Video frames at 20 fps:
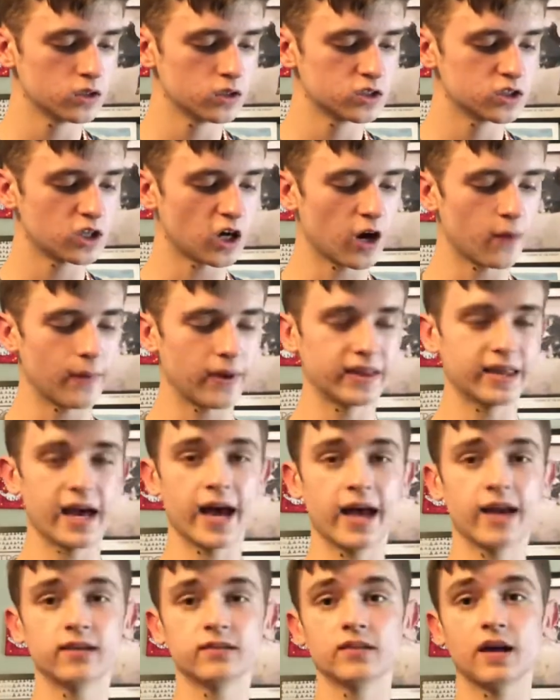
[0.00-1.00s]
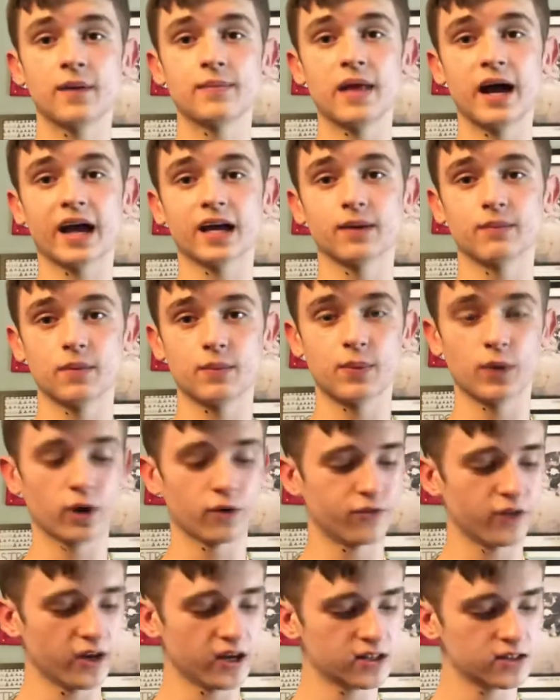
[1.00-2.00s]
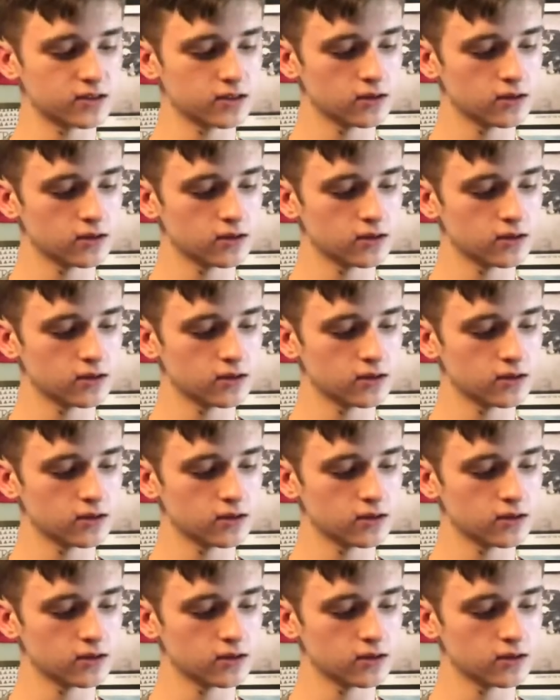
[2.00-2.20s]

Sorry about that. I'm not going to be perfect.